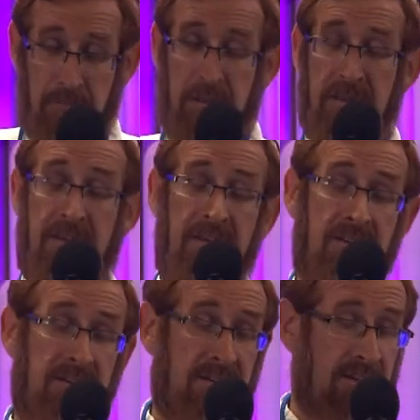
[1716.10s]
be
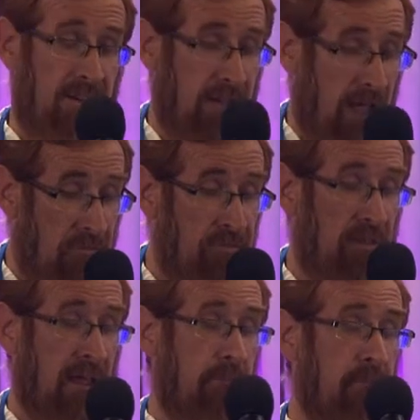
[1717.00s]
a
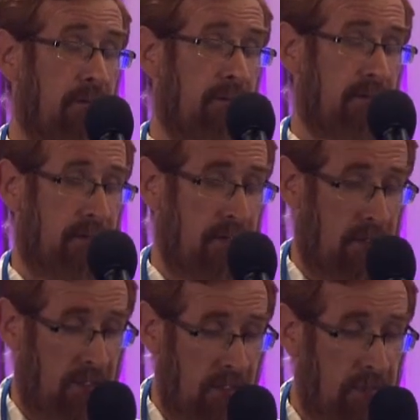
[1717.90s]
flame
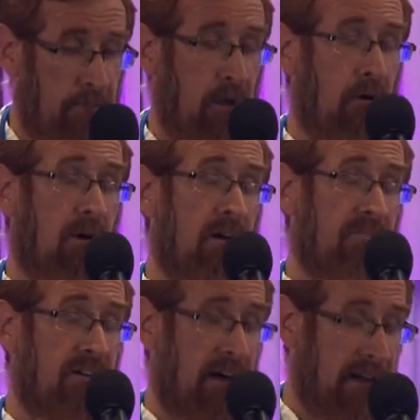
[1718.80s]
in the menorah
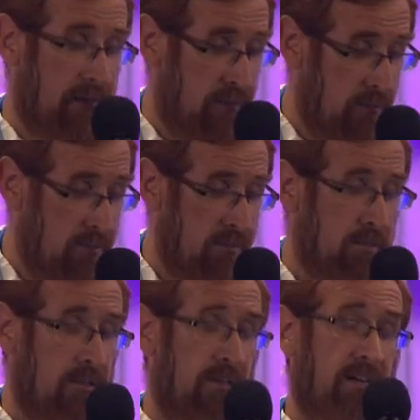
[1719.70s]
of God
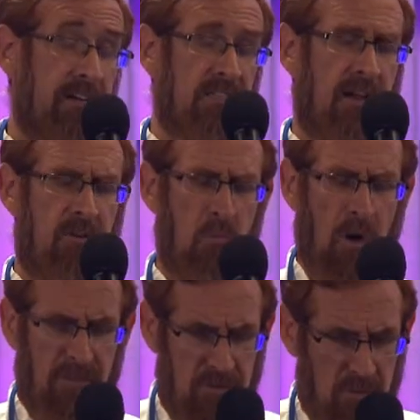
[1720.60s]
each and every
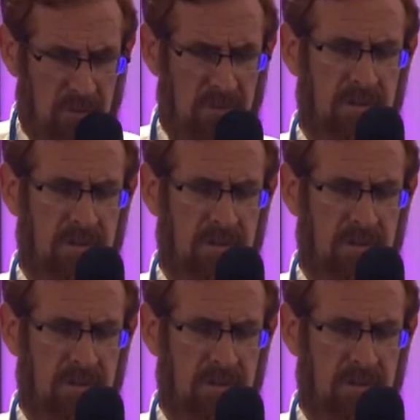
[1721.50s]
one of you.